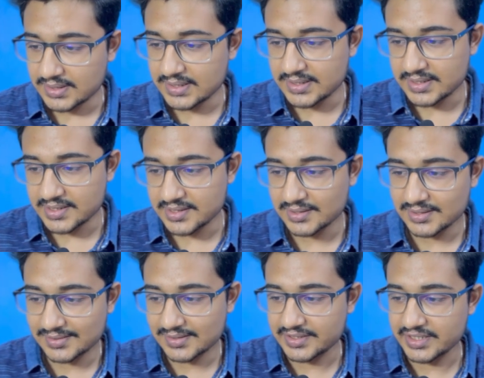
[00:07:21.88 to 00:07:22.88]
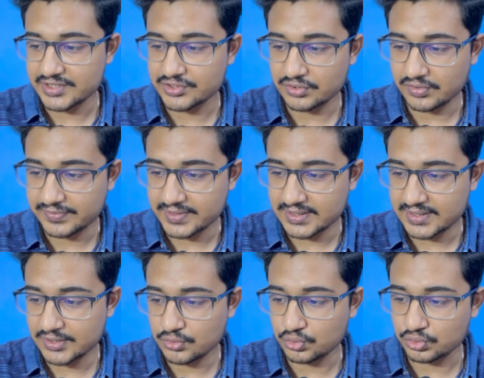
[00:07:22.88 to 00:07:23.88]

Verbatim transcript: in year the test of hearing